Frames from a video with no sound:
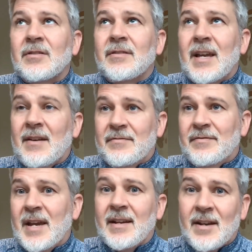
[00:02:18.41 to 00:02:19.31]
They have
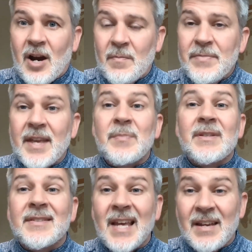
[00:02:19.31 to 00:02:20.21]
income, they've been
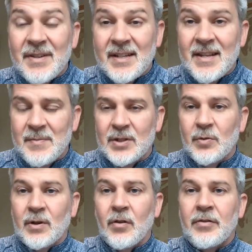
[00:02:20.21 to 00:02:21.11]
saving, they've been
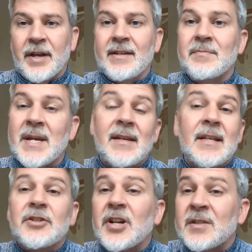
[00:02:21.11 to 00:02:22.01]
doing all the things, making the
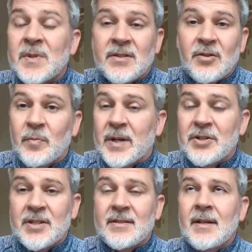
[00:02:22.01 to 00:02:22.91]
adjustments to their
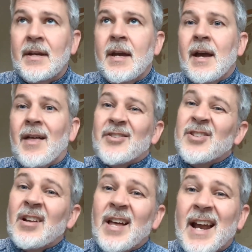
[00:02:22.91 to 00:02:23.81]
budgets, and there's
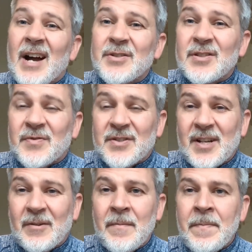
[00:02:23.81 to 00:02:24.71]
not a lot of houses for sale.